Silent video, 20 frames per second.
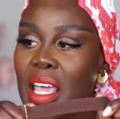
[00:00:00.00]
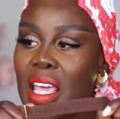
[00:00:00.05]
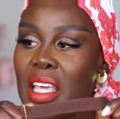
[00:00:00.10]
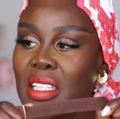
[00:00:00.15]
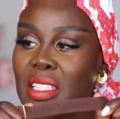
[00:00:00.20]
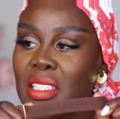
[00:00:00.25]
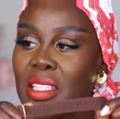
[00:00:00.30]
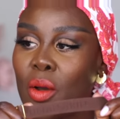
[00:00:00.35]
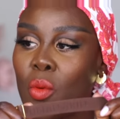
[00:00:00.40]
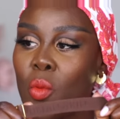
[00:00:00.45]

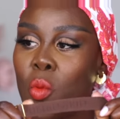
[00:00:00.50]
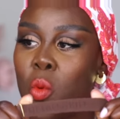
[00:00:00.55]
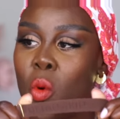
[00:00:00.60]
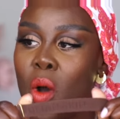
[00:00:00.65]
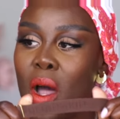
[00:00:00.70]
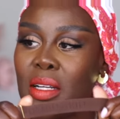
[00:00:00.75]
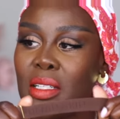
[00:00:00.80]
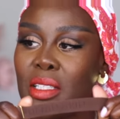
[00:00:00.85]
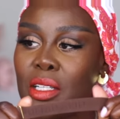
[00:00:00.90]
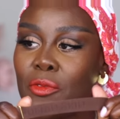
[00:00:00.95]
It's a
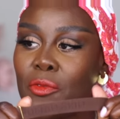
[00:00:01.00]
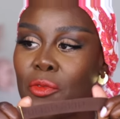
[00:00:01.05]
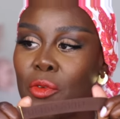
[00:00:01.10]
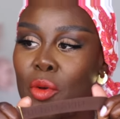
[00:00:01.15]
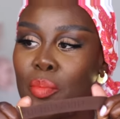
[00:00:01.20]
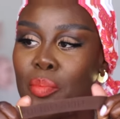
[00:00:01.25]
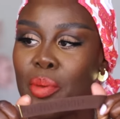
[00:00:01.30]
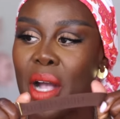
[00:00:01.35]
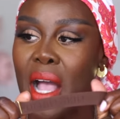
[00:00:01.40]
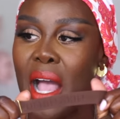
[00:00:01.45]

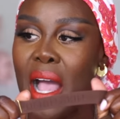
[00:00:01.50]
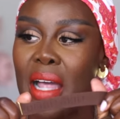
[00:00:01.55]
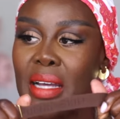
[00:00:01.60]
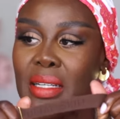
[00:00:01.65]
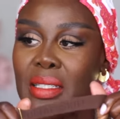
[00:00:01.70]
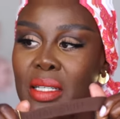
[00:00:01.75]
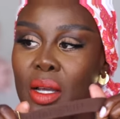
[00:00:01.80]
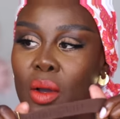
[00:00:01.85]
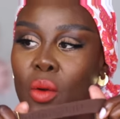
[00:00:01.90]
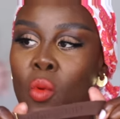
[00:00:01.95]
wonderful
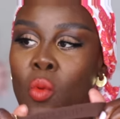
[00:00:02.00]
brand,